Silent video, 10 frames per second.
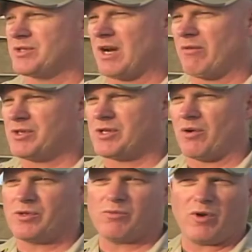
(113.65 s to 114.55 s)
Does every
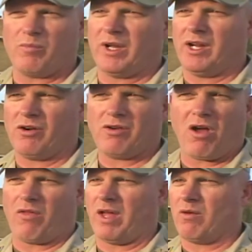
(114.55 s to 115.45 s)
soldier want to be here?
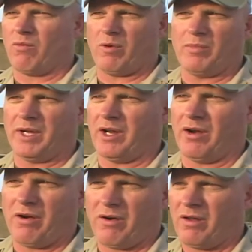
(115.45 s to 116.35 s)
No, they don't want to be
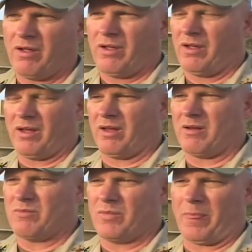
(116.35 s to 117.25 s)
here.
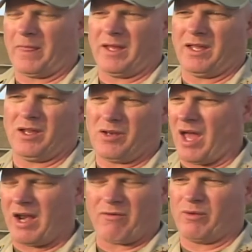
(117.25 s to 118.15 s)
Um,
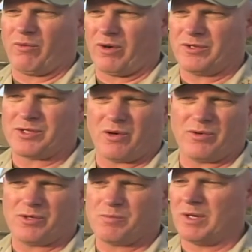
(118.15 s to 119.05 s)
not every one of the
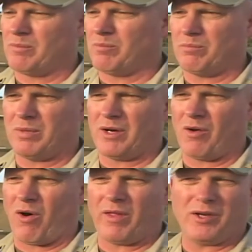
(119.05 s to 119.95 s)
soldiers, but, but
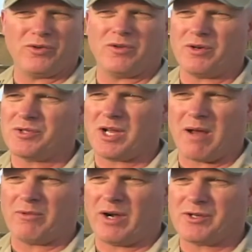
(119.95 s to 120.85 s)
are they doing their
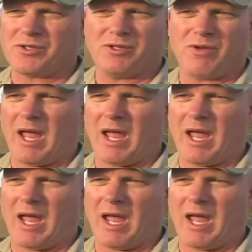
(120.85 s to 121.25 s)
job they're asked to do?